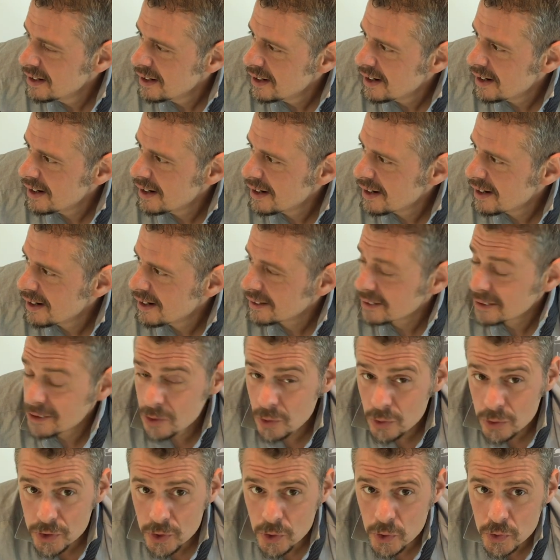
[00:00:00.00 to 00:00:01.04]

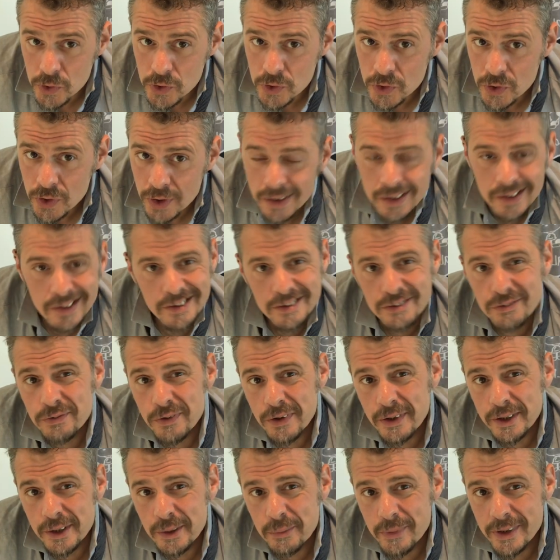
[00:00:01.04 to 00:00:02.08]
couscous is
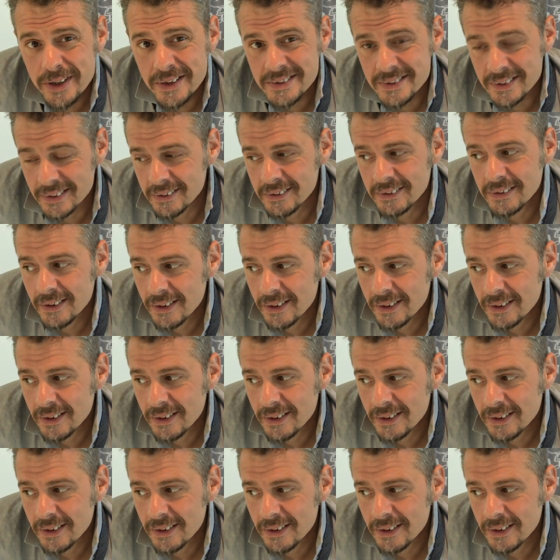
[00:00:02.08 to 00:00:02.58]
fucking amazing.